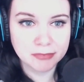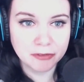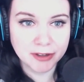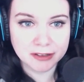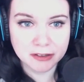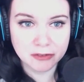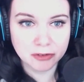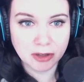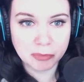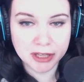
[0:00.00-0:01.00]
effective or
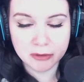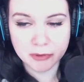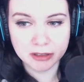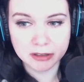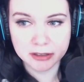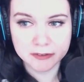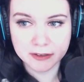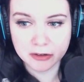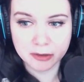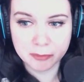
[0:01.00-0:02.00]
not playing well or etc.